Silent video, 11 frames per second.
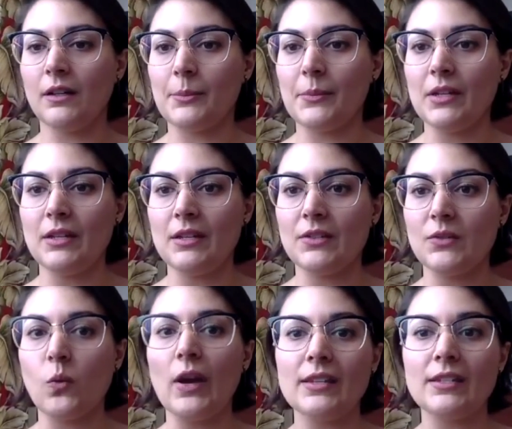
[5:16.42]
is
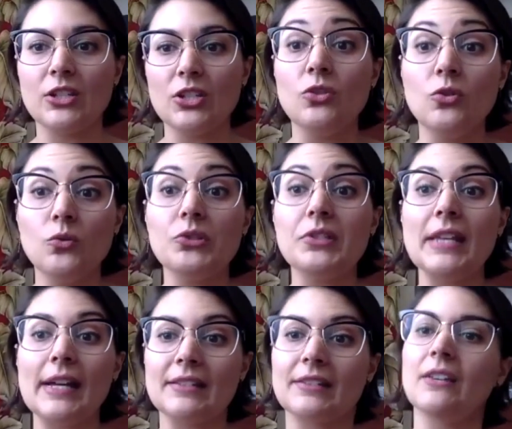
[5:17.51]
ways to use
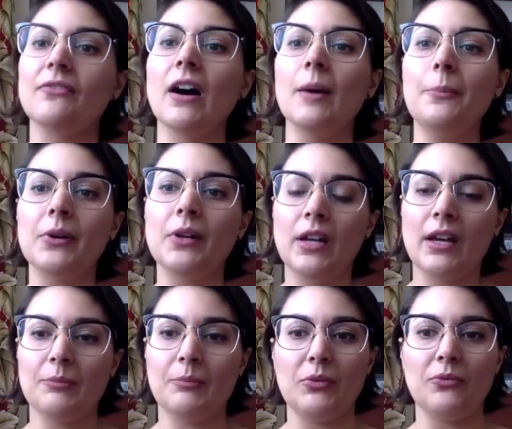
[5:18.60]
that stuff up
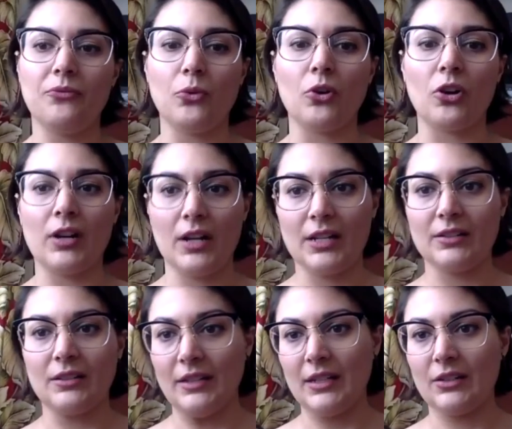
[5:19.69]
before it
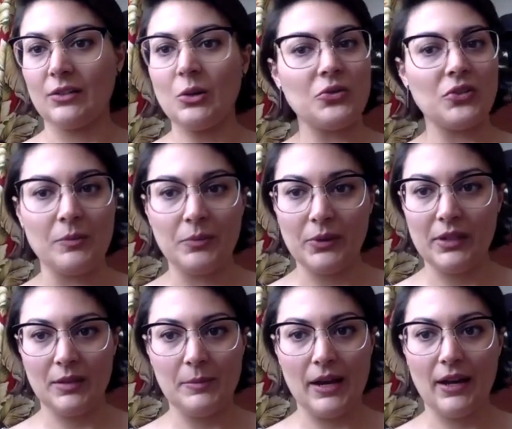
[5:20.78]
like goes
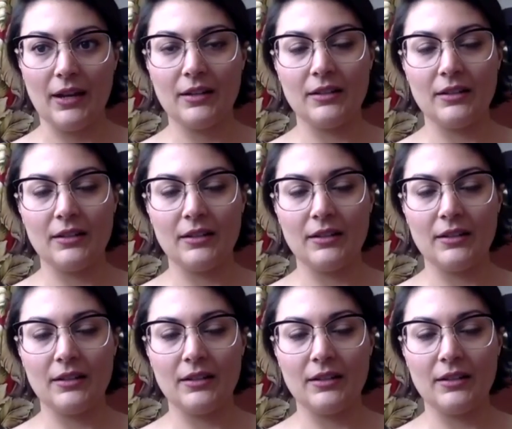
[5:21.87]
completely bad.